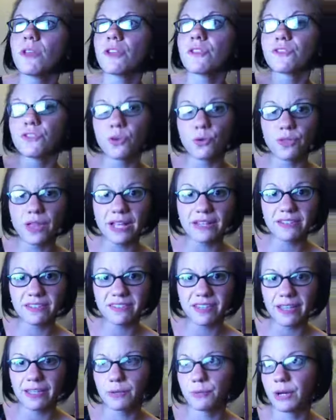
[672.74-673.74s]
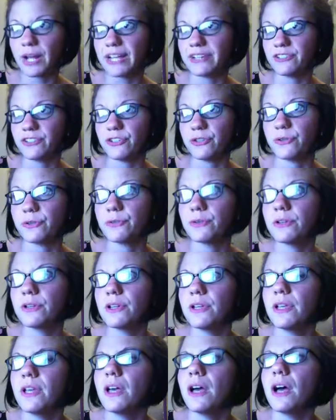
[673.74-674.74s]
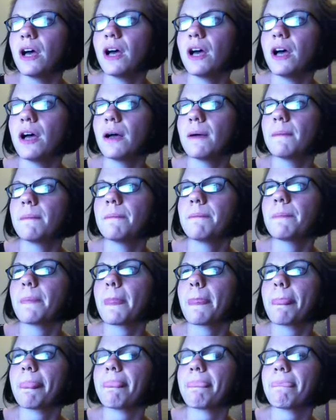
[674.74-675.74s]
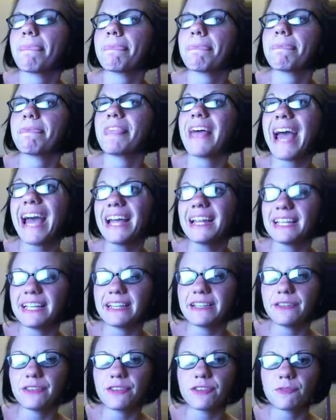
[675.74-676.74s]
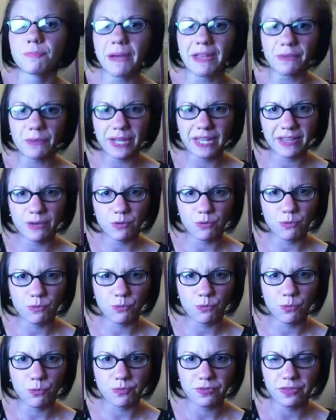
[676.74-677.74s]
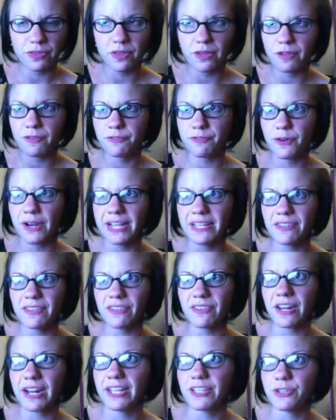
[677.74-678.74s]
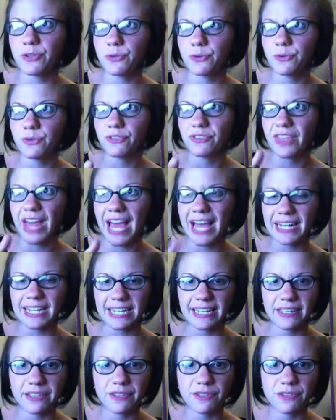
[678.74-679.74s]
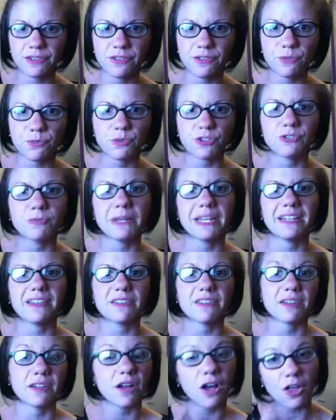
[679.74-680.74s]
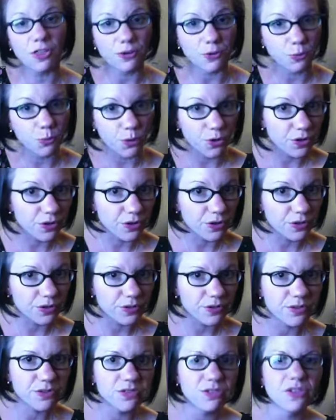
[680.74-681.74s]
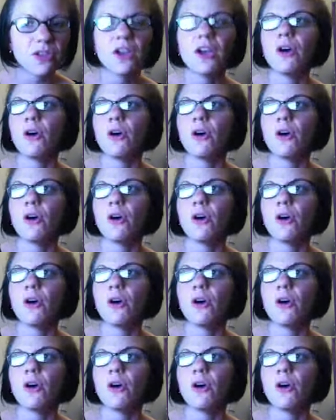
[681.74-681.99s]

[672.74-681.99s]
So that's exactly what I do. That is, by the way, the phrases that I use, that is, which means in other words,